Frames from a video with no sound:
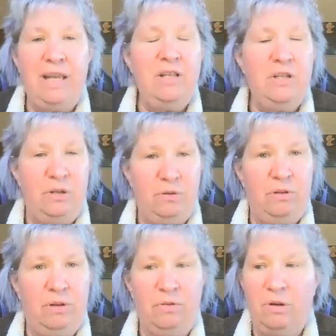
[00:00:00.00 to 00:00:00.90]

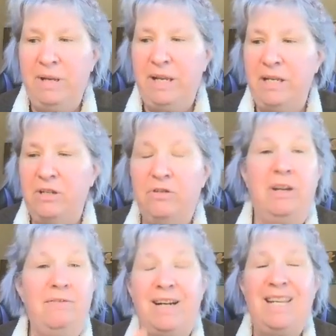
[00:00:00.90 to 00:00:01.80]
into the grooming
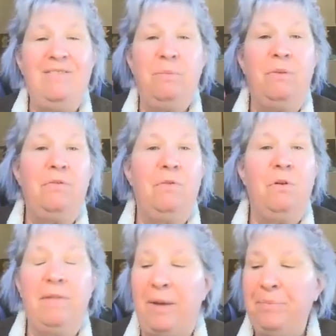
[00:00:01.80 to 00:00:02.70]
industry, in fact, even
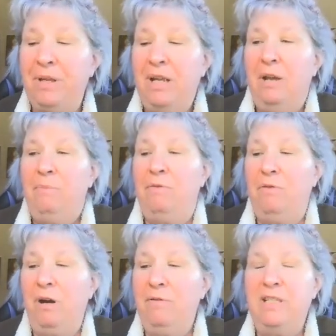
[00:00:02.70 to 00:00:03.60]
before that,
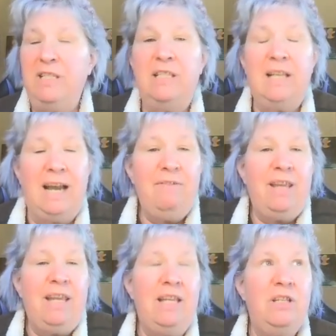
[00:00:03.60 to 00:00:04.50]
before I was
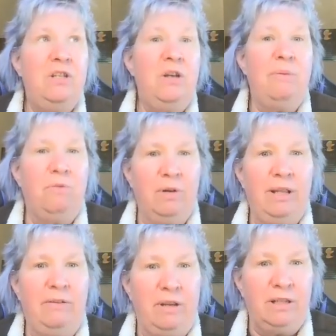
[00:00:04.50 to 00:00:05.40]
diving into,
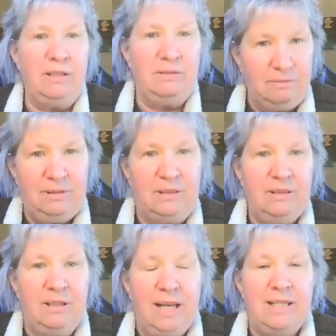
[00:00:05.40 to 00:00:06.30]
really
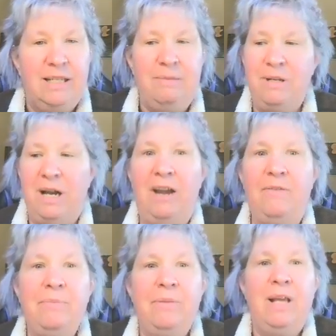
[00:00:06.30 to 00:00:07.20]
took that deep
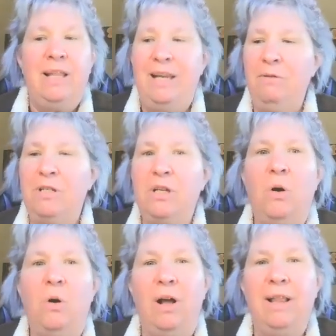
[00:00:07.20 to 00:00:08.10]
dive, there was a
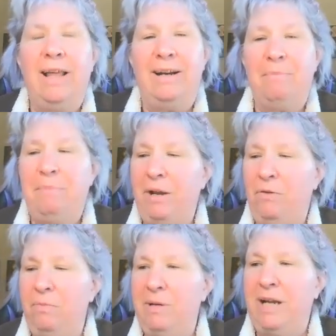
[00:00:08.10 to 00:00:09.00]
call out on
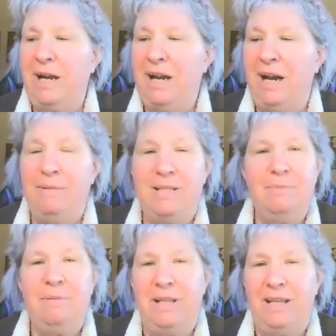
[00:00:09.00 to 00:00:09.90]
petgroomer.com, and
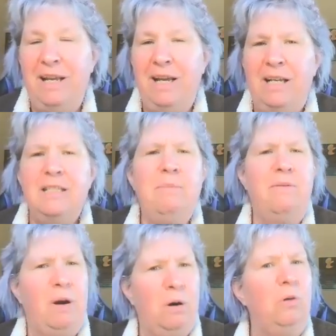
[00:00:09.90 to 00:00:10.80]
some
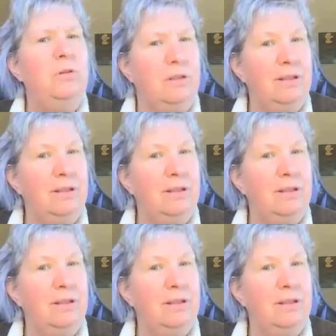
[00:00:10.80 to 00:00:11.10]
of our older